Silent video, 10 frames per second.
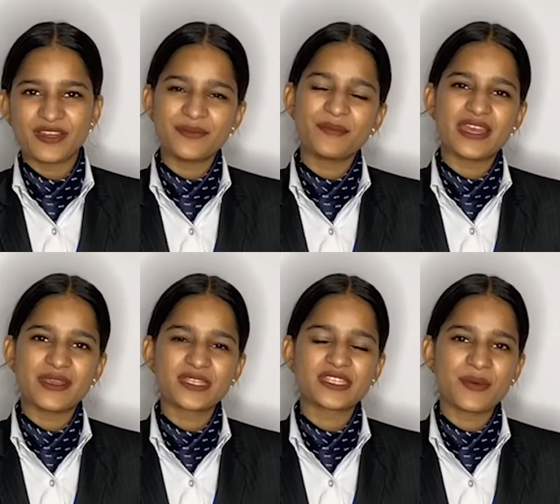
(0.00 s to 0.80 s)
everybody. My
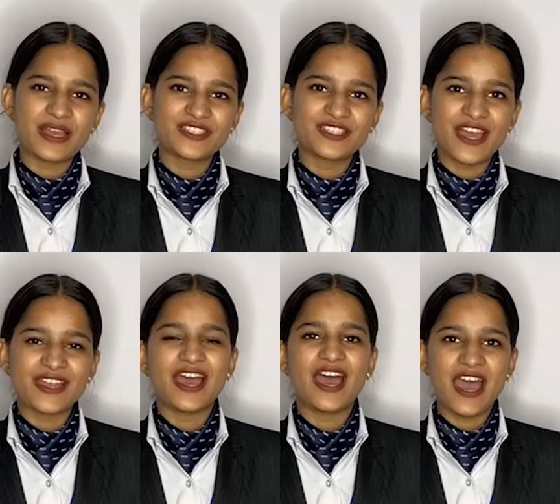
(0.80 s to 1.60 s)
name is Himanshi
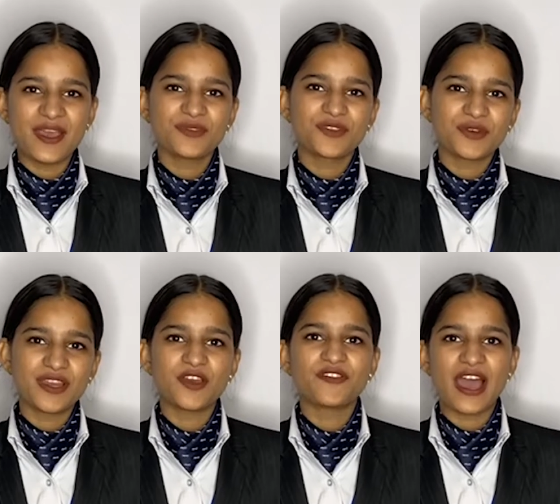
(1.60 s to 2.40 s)
Rana. I'm
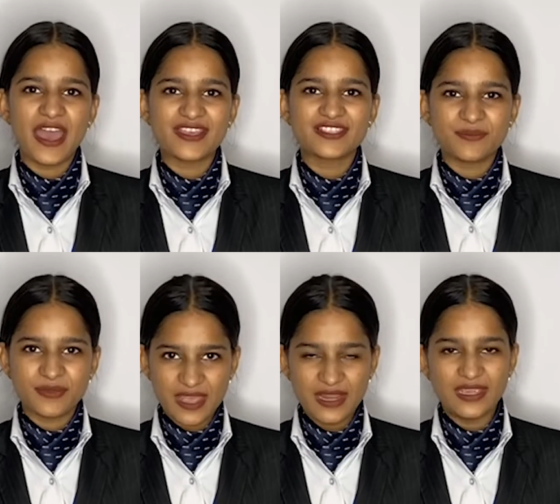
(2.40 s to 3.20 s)
student of IIHM
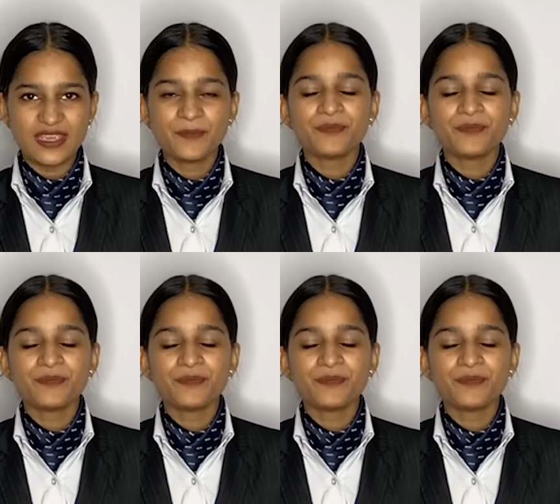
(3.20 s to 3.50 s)
Delhi.